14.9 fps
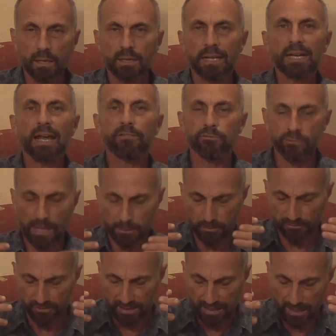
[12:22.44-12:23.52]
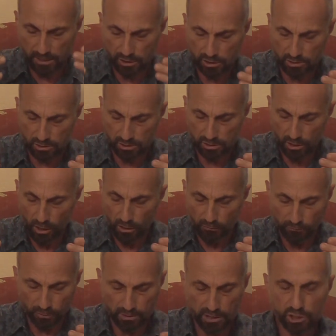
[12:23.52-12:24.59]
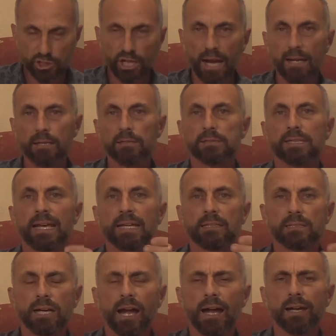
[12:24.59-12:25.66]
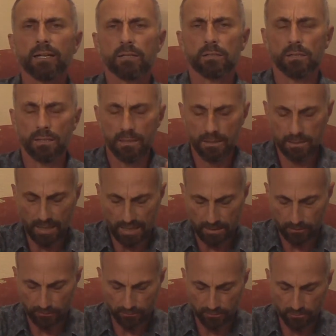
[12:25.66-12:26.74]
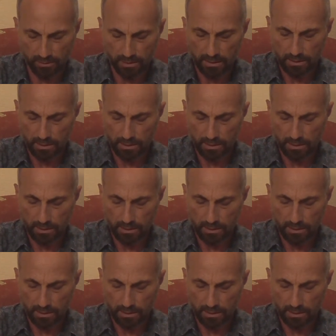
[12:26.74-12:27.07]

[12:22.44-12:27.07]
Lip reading: that have ramifications for the child's entire life,